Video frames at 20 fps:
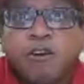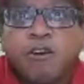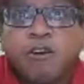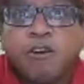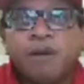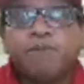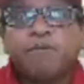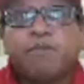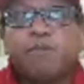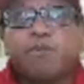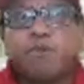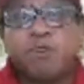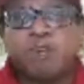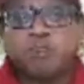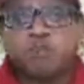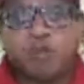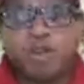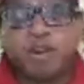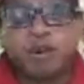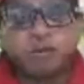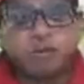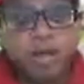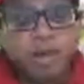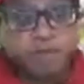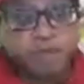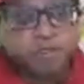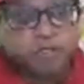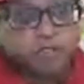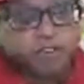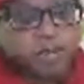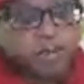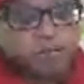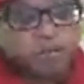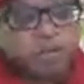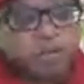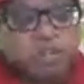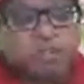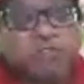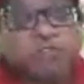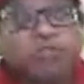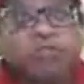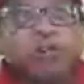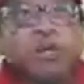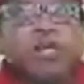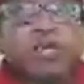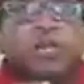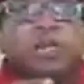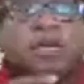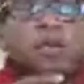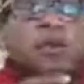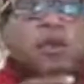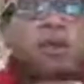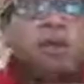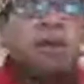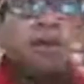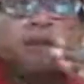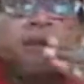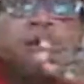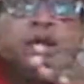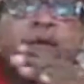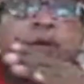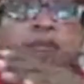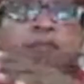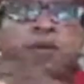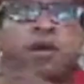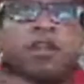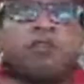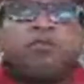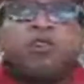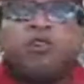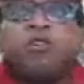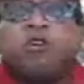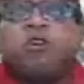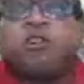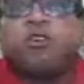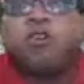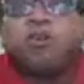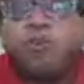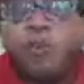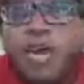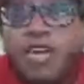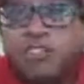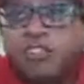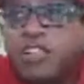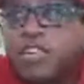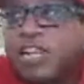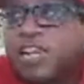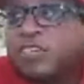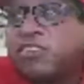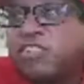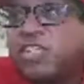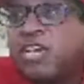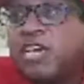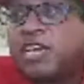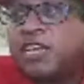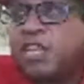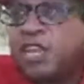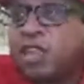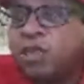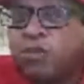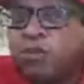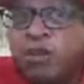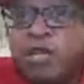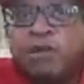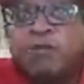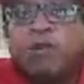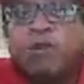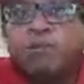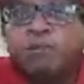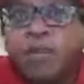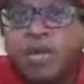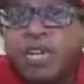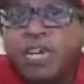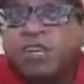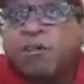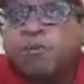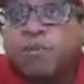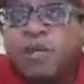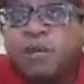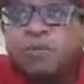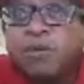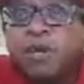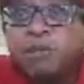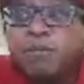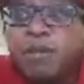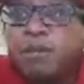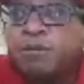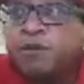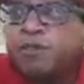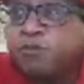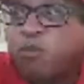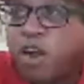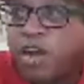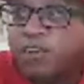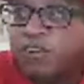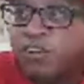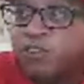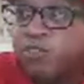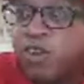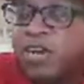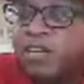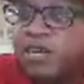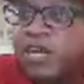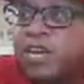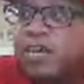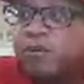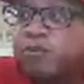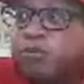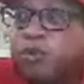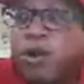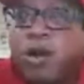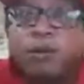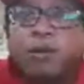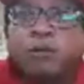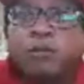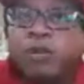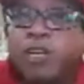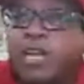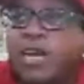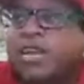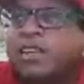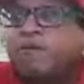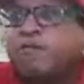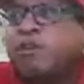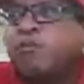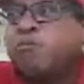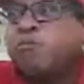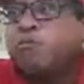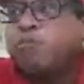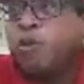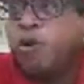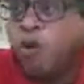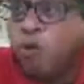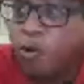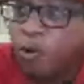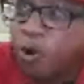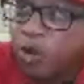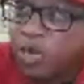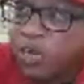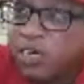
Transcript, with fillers: and I'm going to try to wrap this up, Brother Troy. But if you don't go back to 1983, when many of the people that may be watching right now probably were not even born,